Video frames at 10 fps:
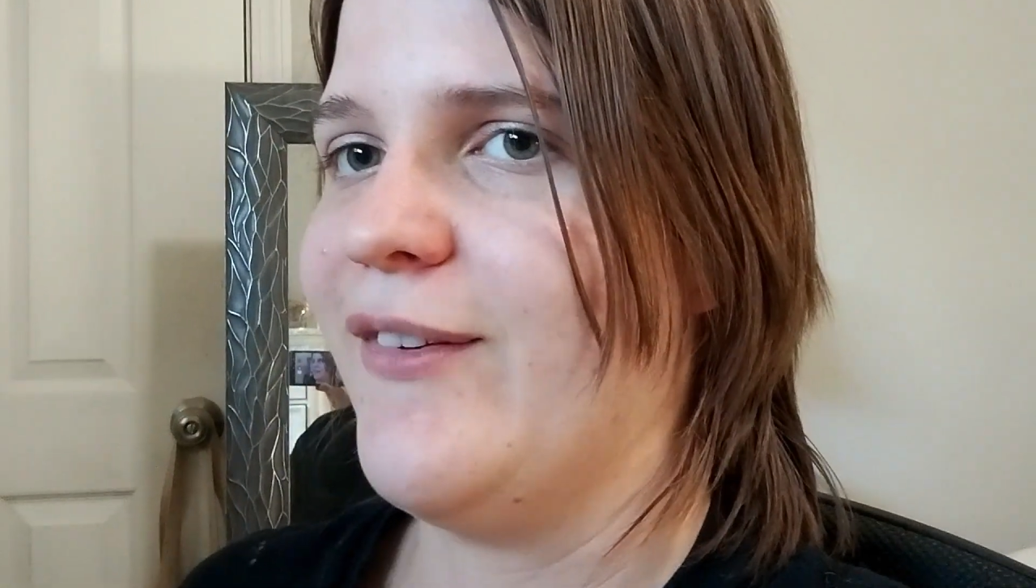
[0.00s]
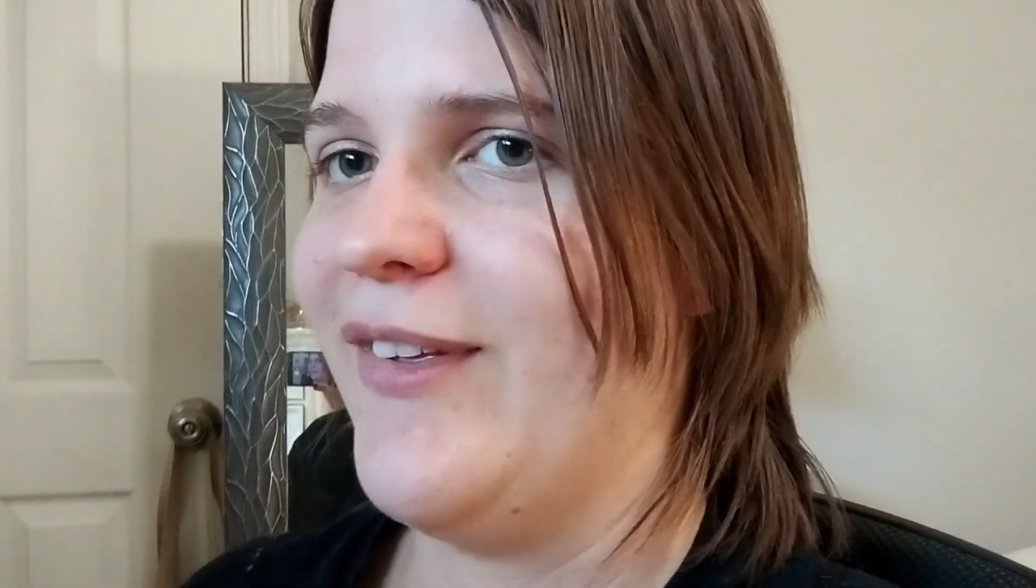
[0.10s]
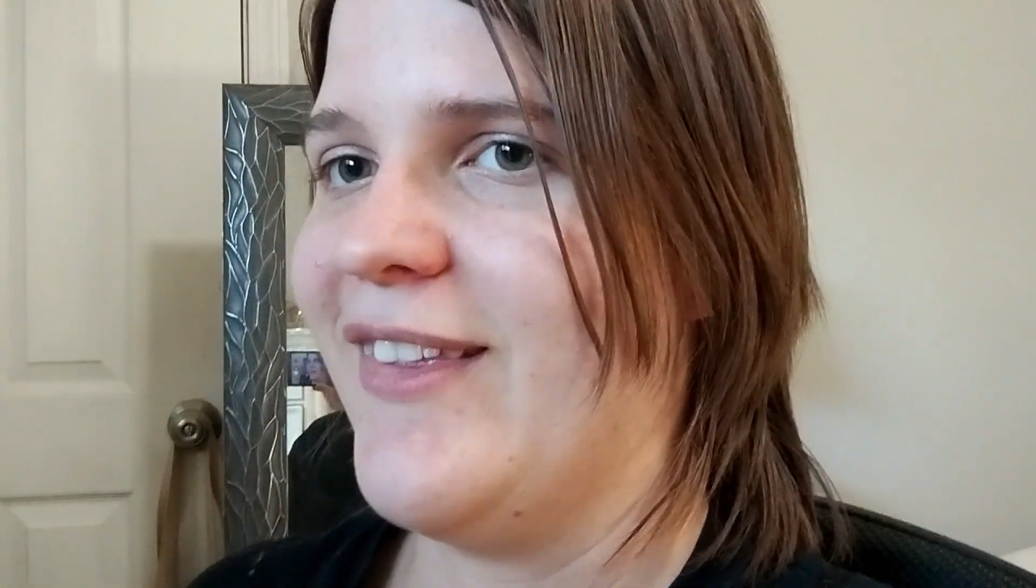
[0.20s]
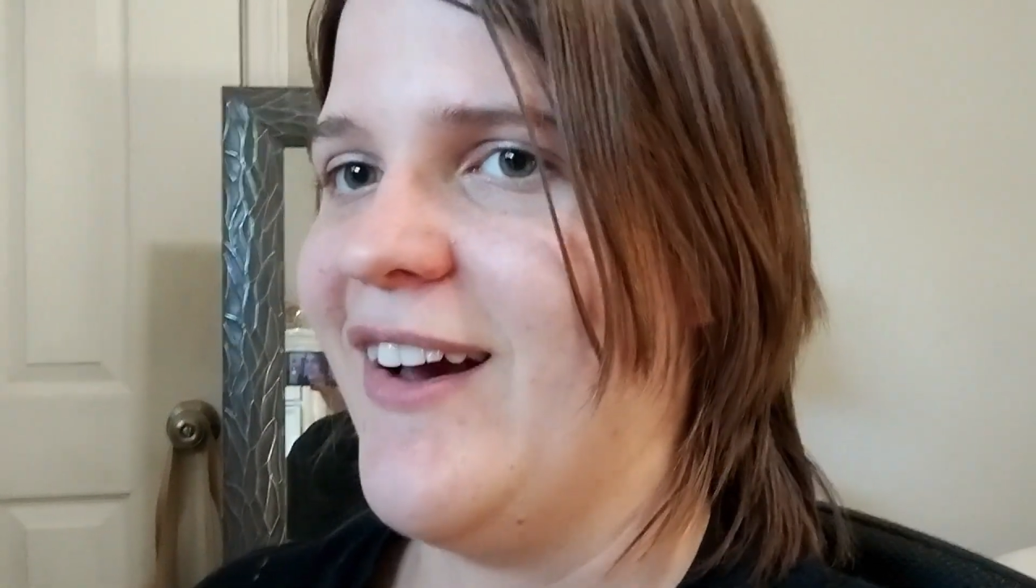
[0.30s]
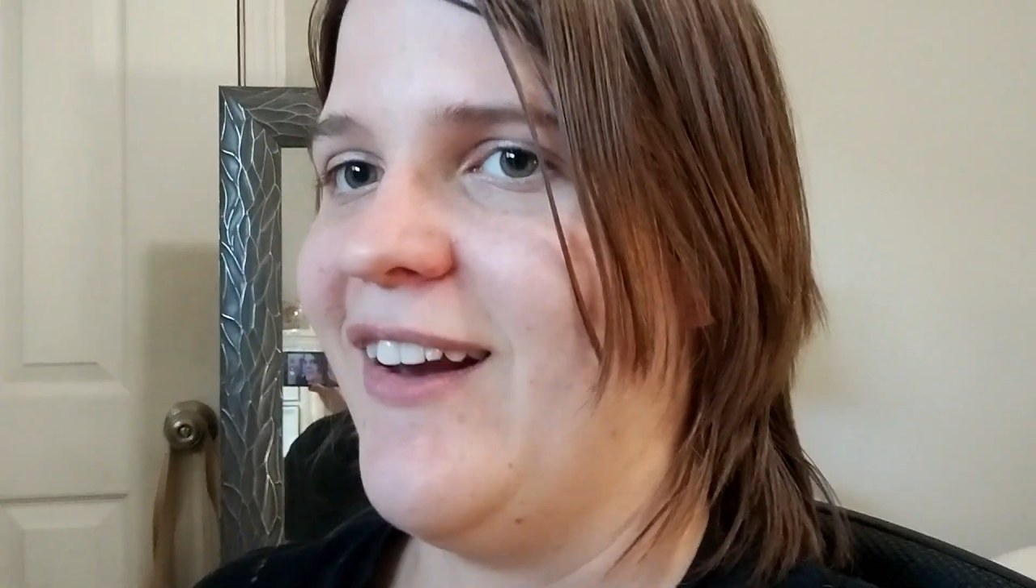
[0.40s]

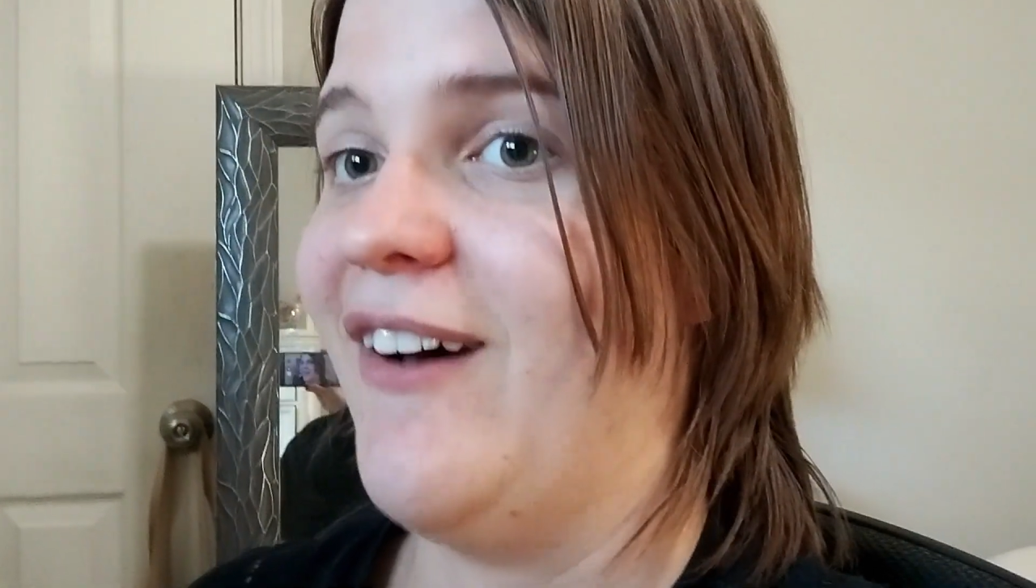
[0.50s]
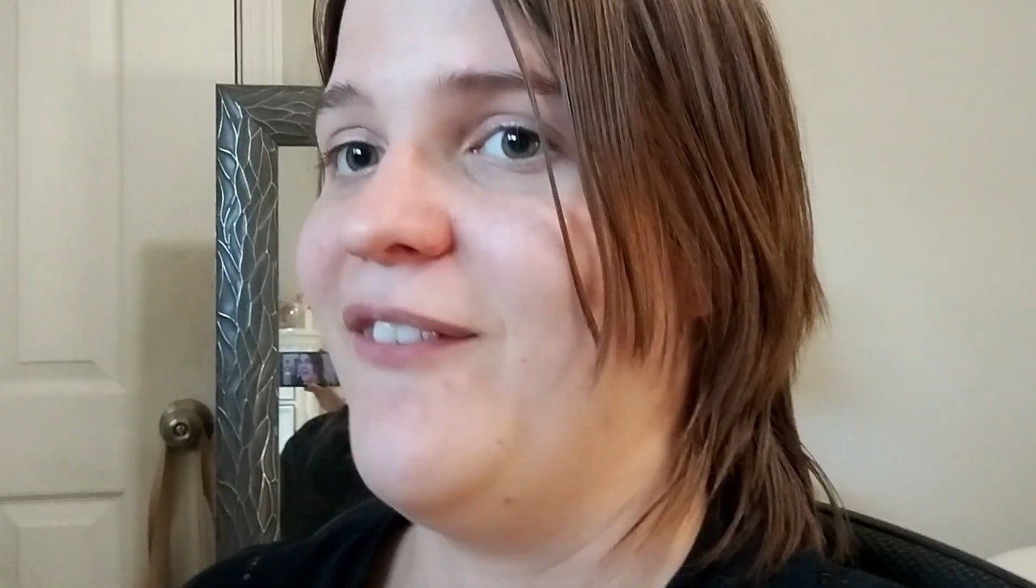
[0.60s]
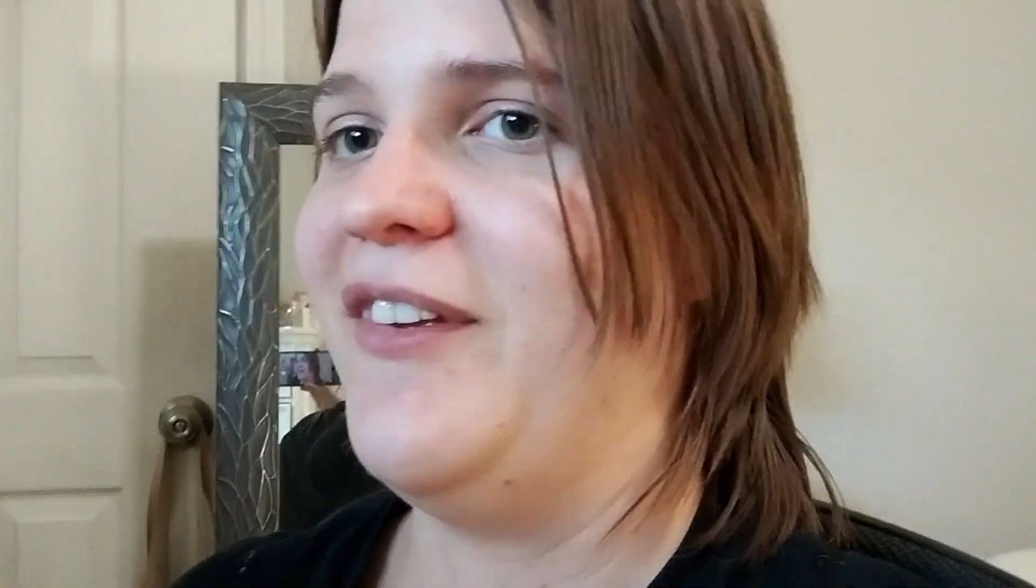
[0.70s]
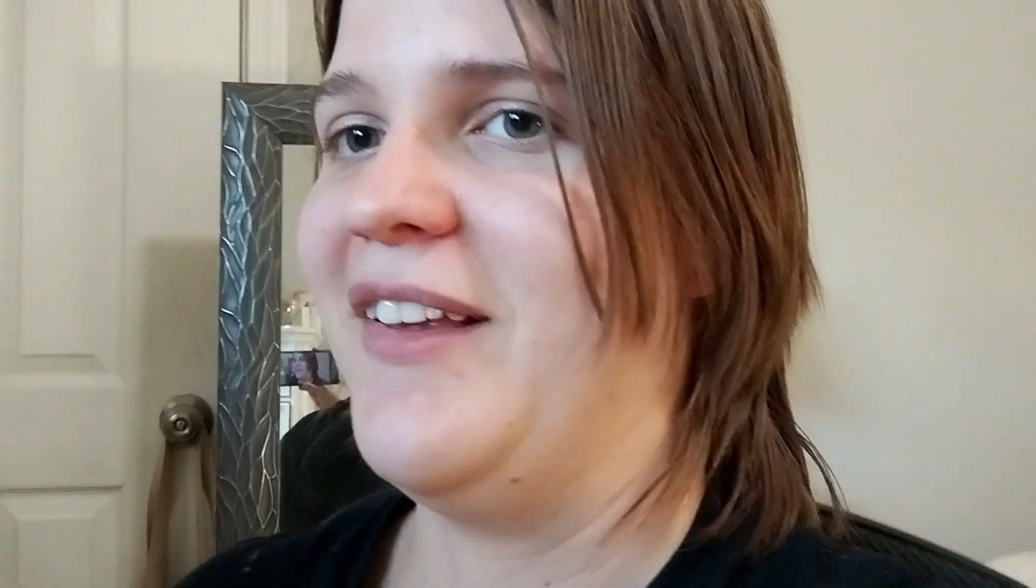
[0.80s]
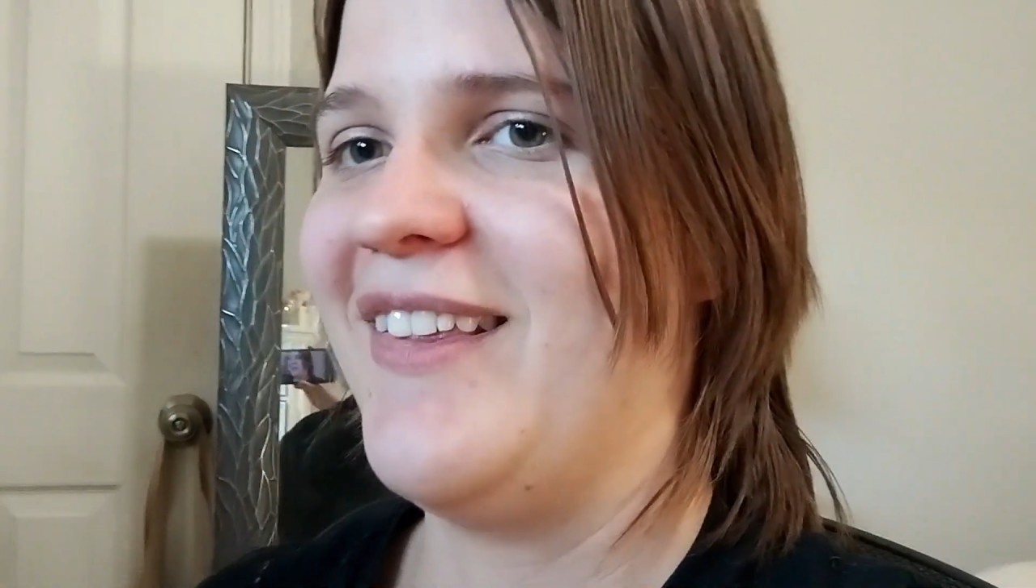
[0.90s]
it's not
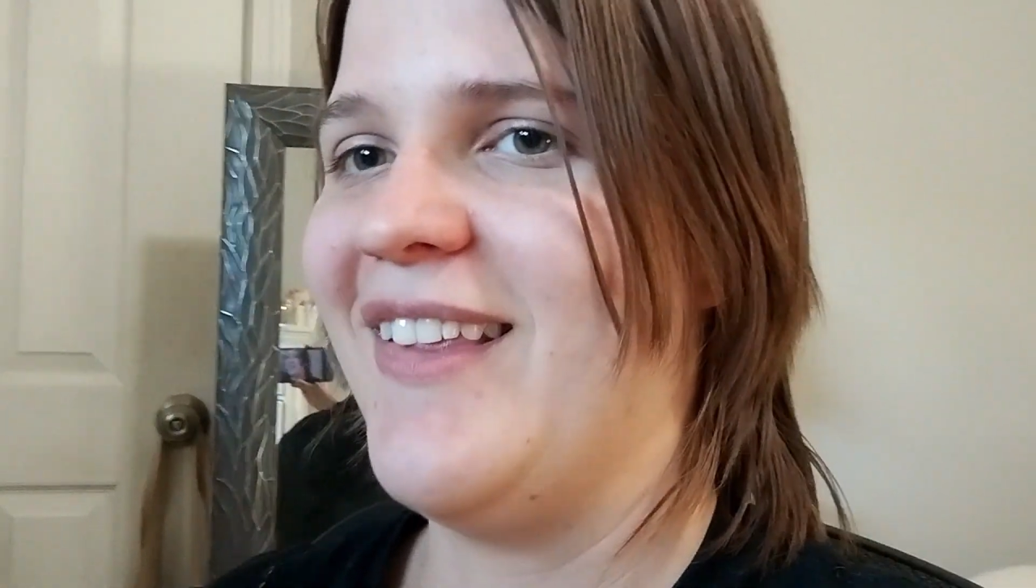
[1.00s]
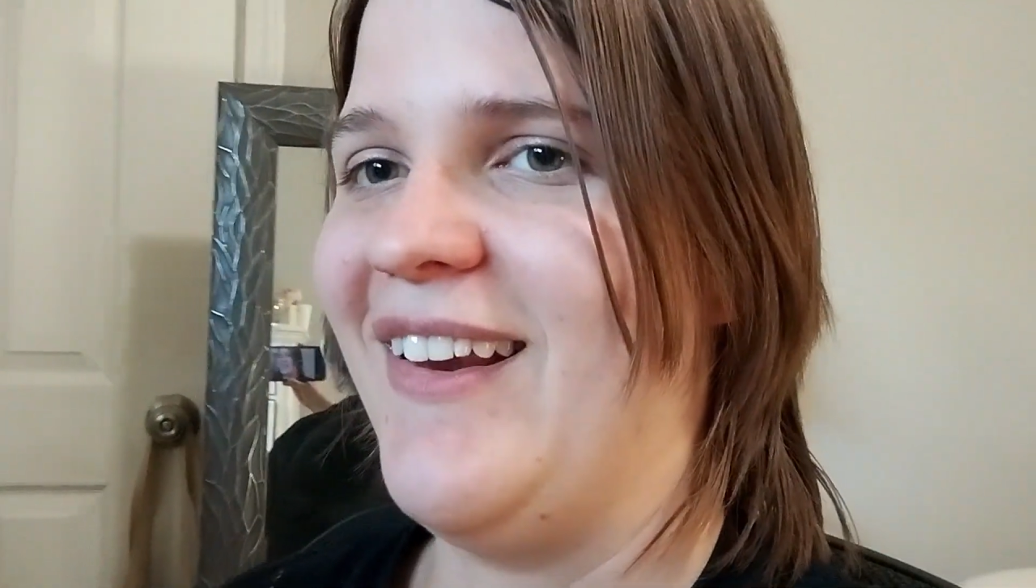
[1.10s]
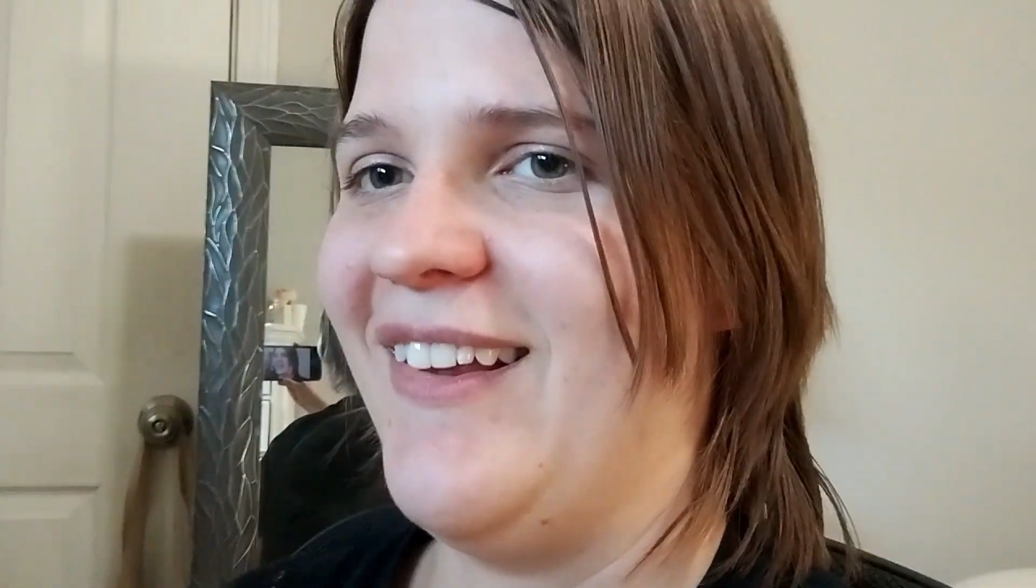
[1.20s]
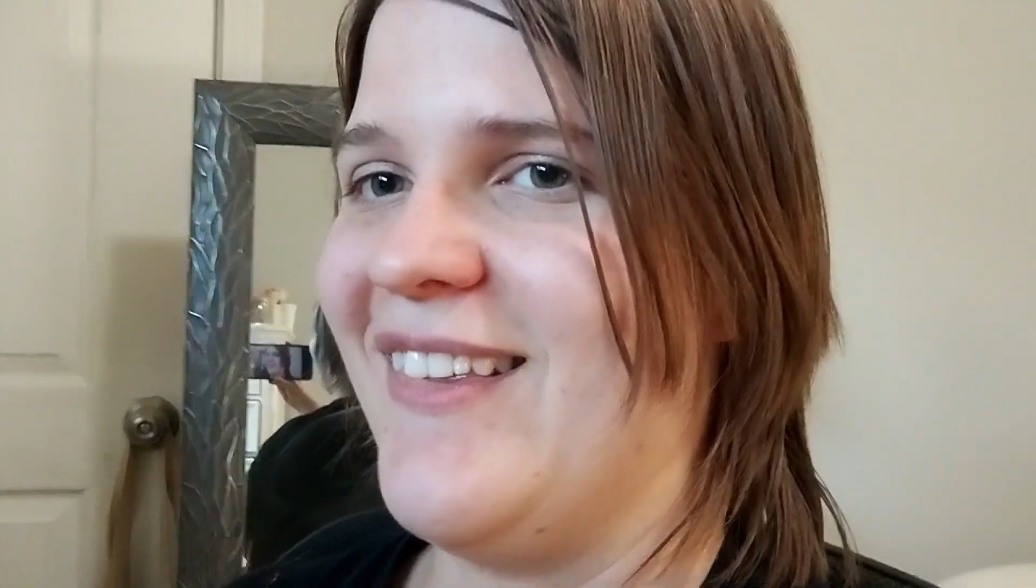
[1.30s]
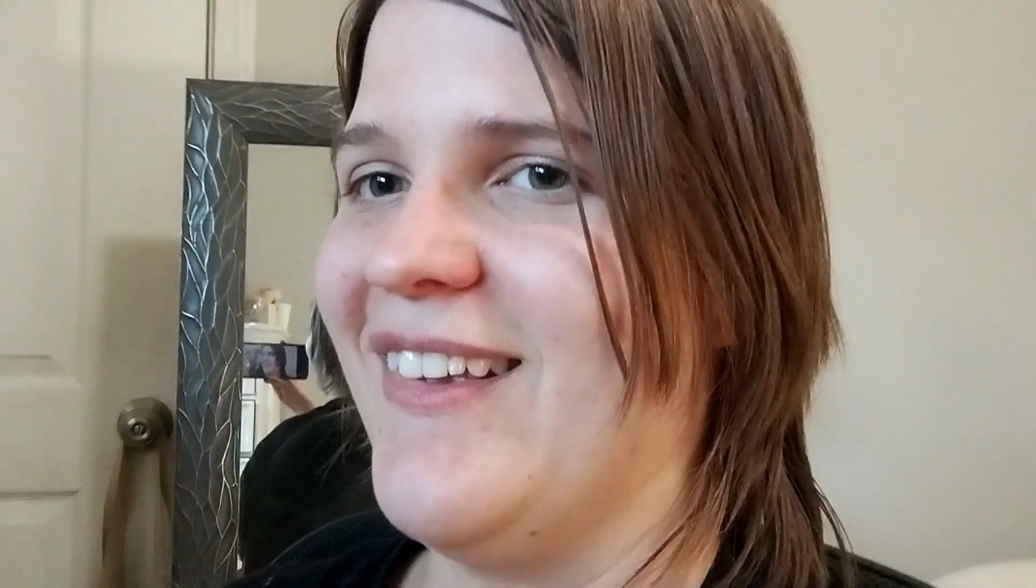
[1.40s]
obvious that
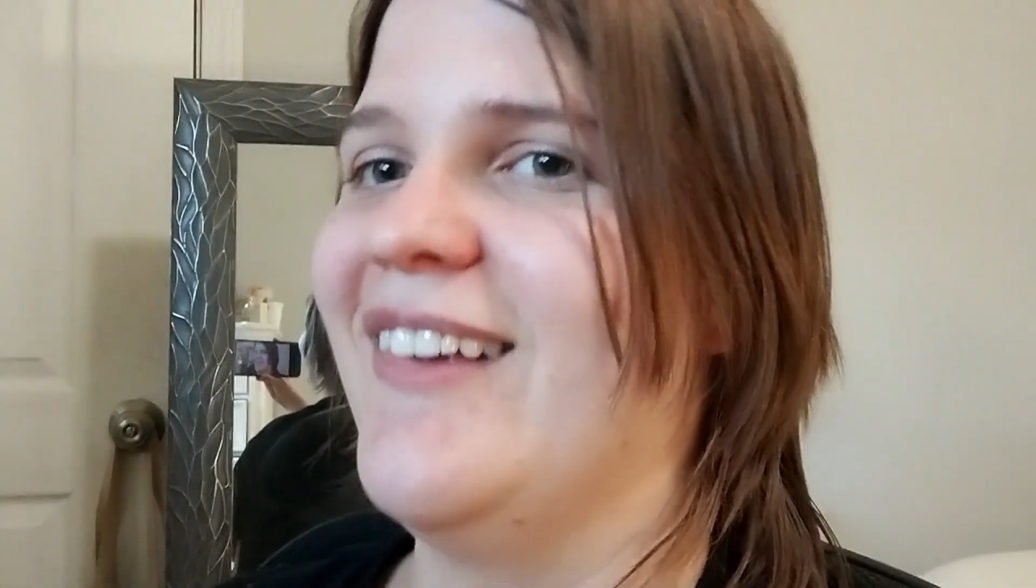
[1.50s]
it's